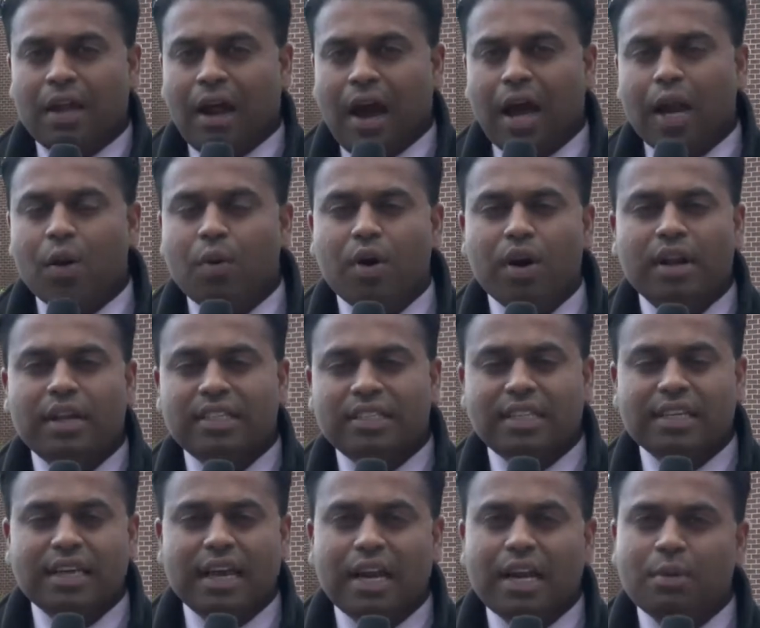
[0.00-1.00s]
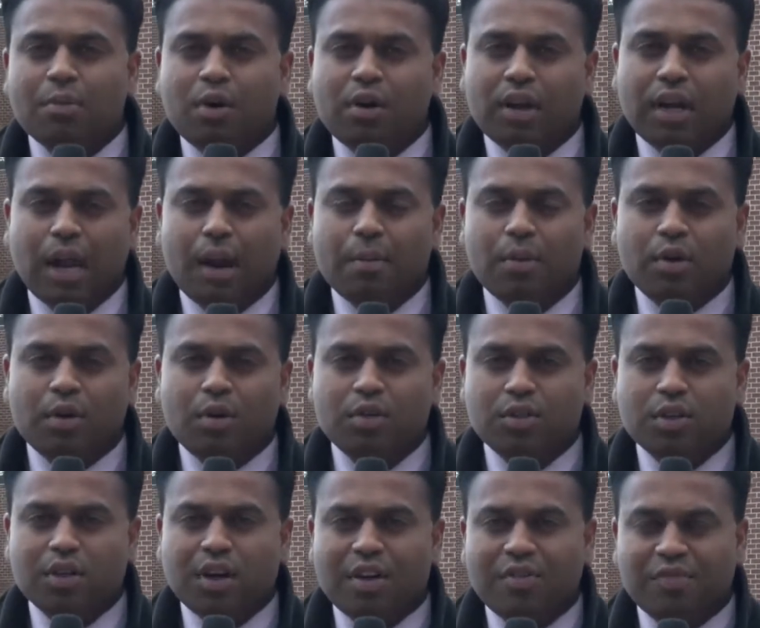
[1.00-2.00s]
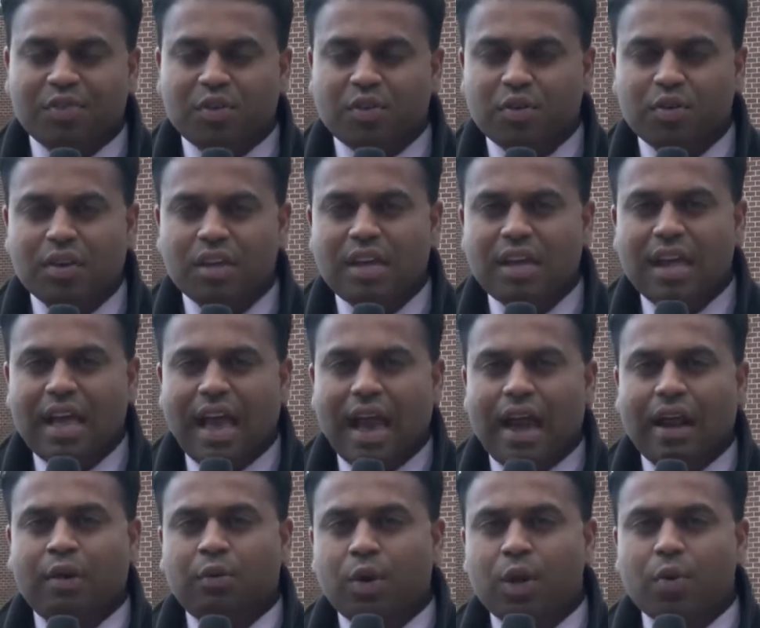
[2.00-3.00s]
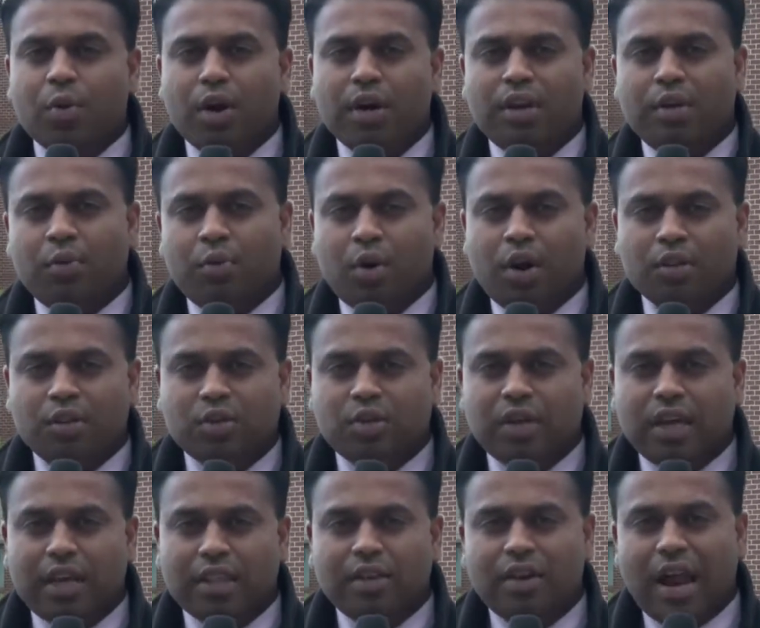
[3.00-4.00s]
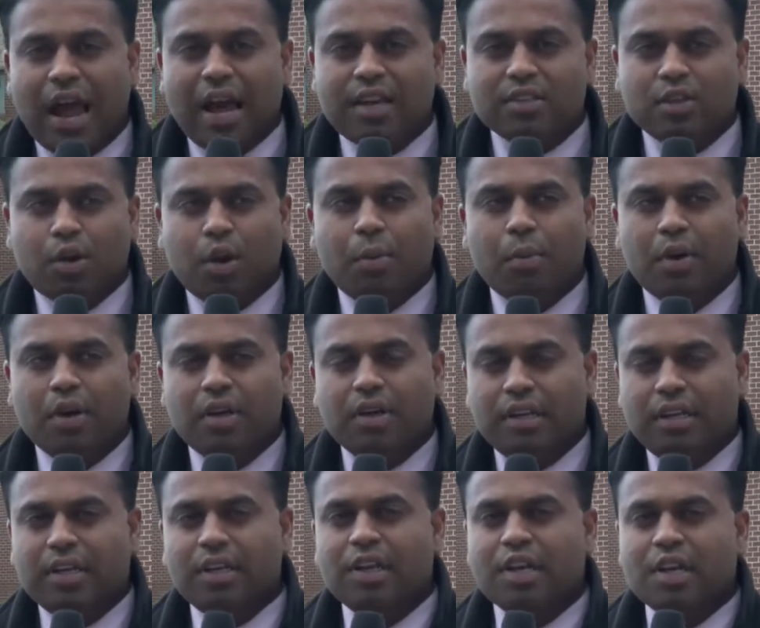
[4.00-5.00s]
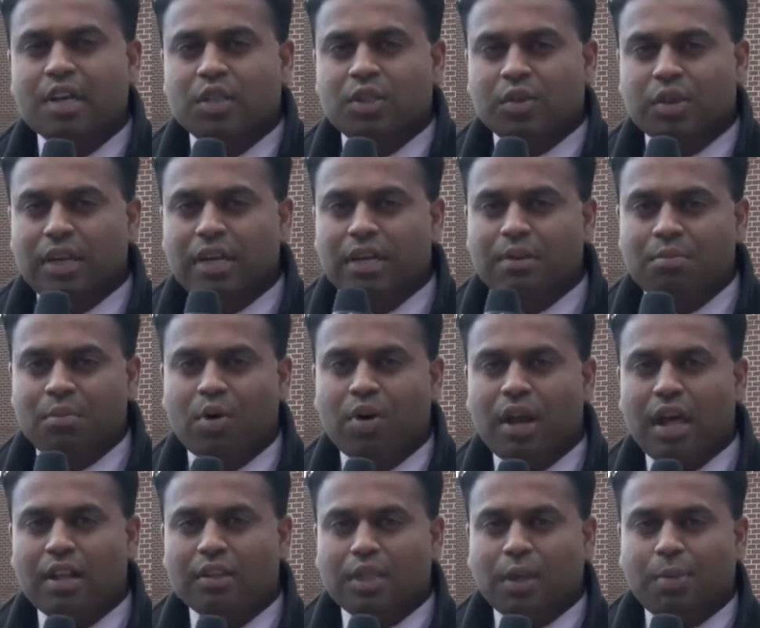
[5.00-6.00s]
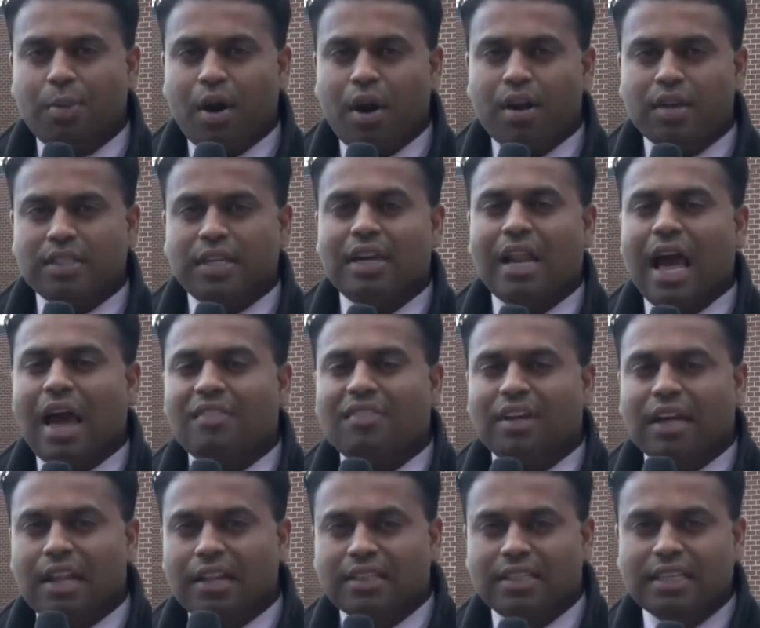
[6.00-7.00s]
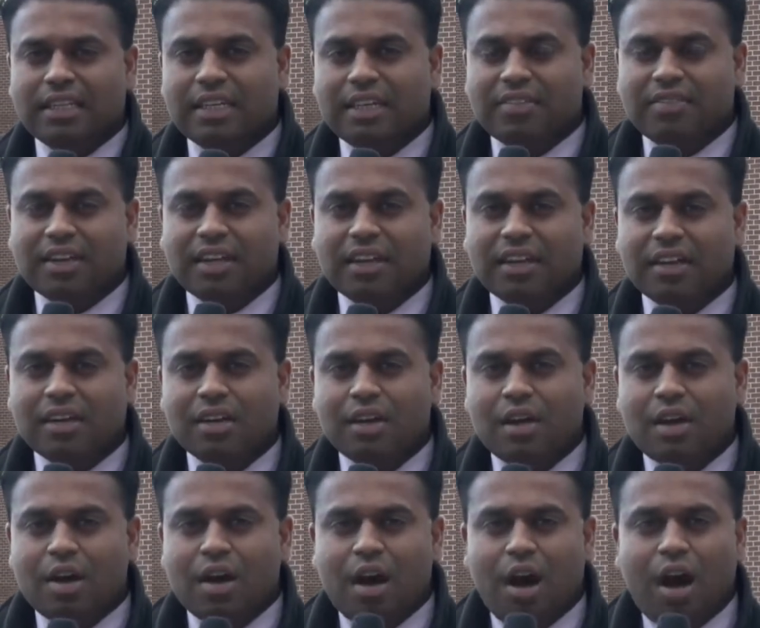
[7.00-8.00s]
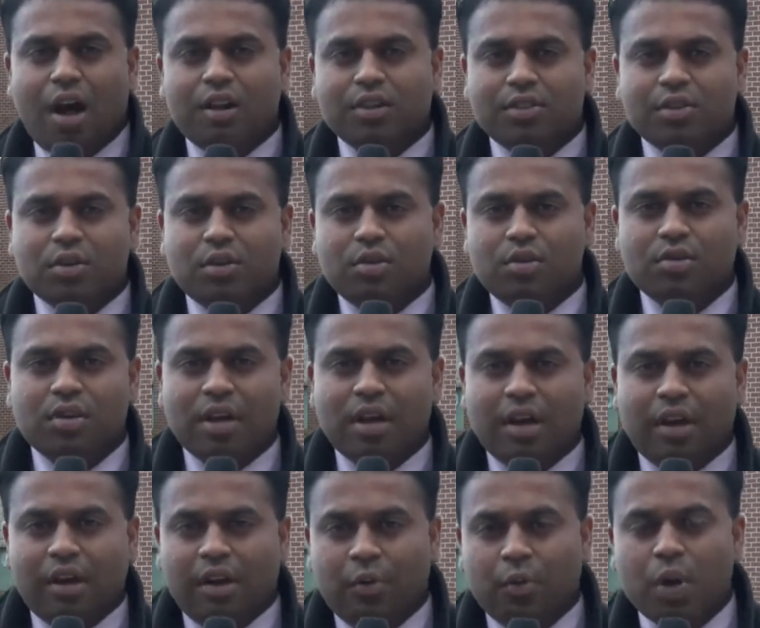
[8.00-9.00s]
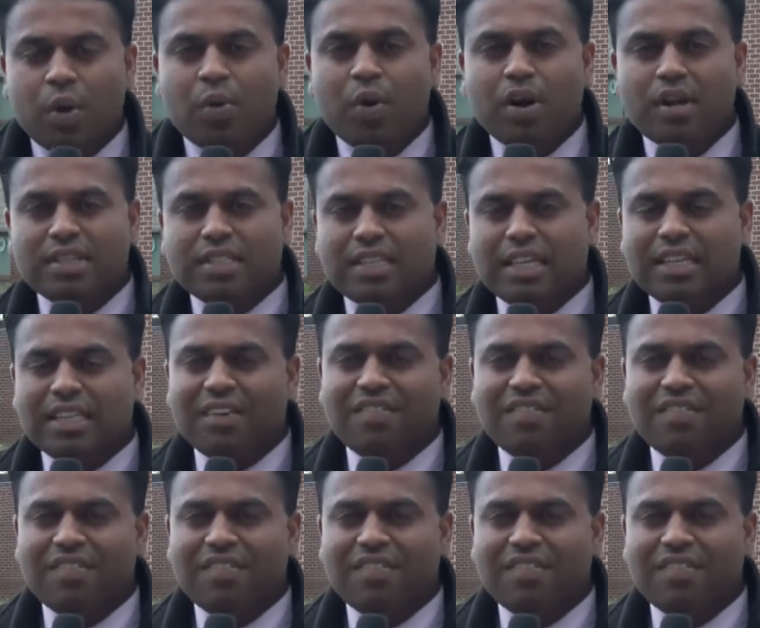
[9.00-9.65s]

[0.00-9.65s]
I don't want to see any more chemicals in our food, and we want to work together as a community to eat more healthy products and have a healthy living. Also, we want to see